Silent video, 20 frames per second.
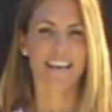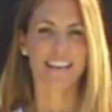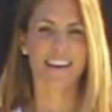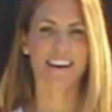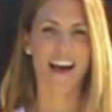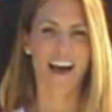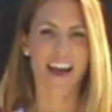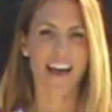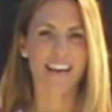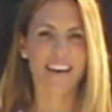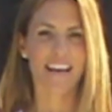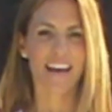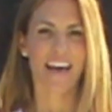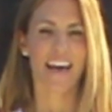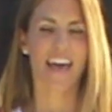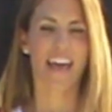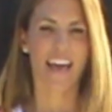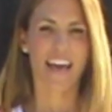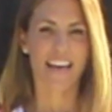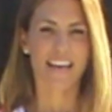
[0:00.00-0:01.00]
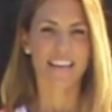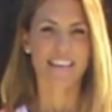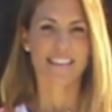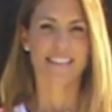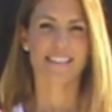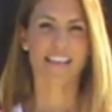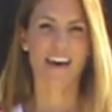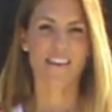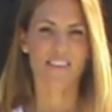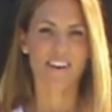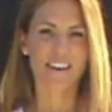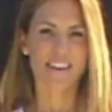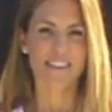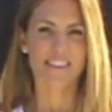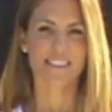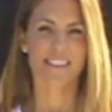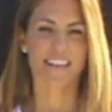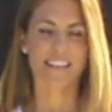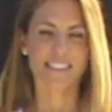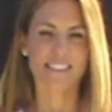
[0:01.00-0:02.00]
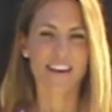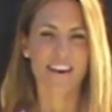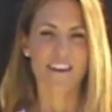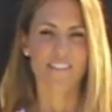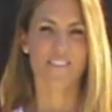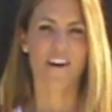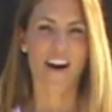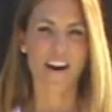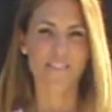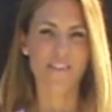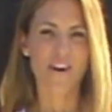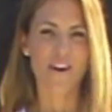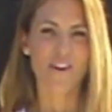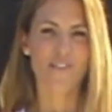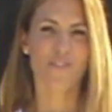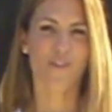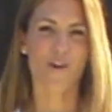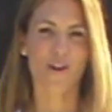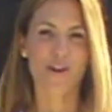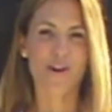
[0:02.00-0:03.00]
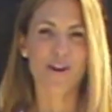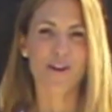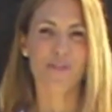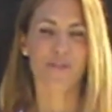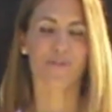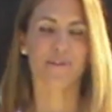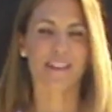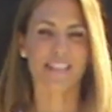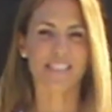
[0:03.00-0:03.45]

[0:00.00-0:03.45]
9, 8, 7, 6, 5, 4, 3.